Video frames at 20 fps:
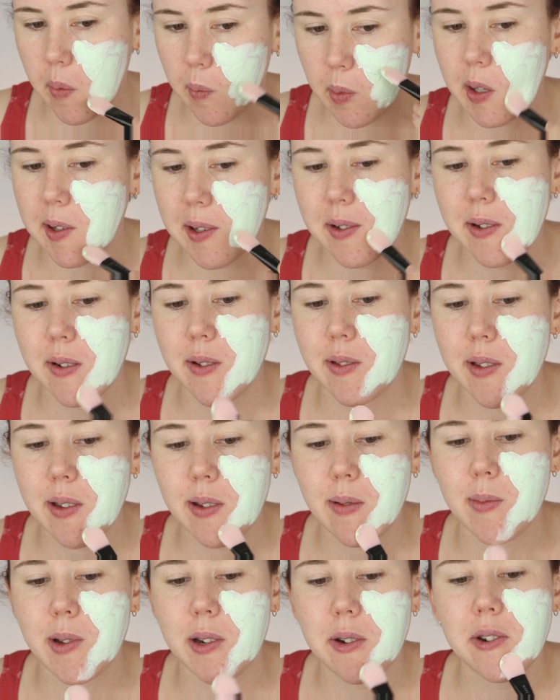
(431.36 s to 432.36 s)
I don't
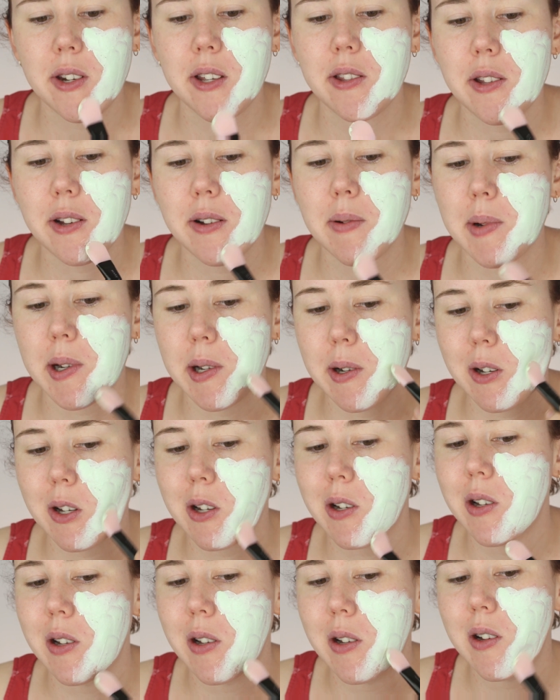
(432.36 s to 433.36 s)
think I'm going to need that
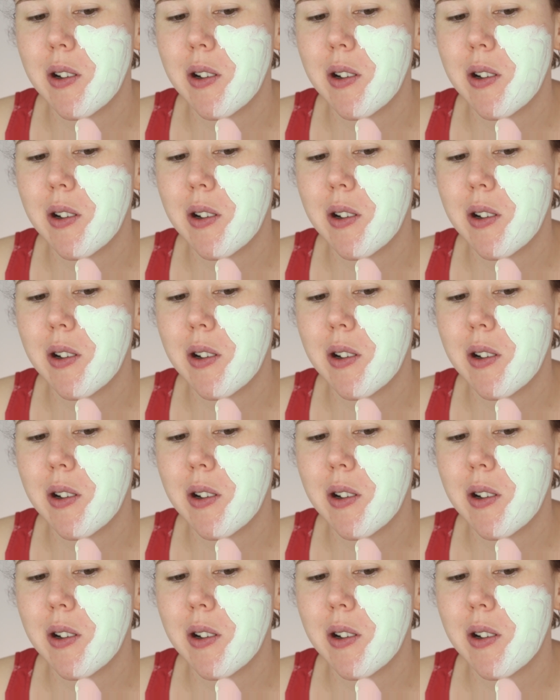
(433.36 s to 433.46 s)
much.